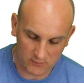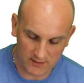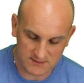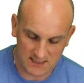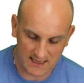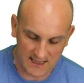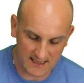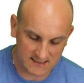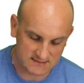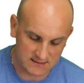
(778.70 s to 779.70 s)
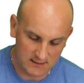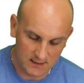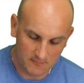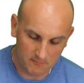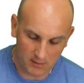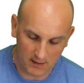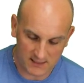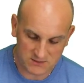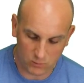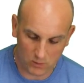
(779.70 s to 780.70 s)
equation ax
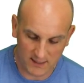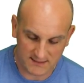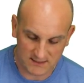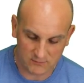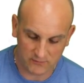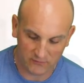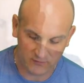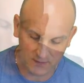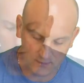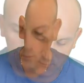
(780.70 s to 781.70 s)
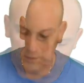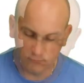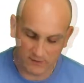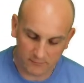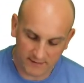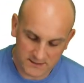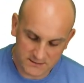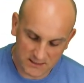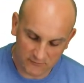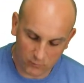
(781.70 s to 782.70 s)
plus y is equal to c. We'd rearrange
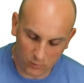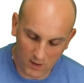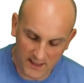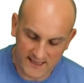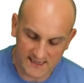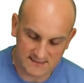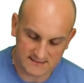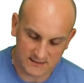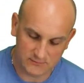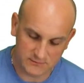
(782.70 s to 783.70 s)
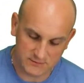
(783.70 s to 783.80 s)
it to give y is equal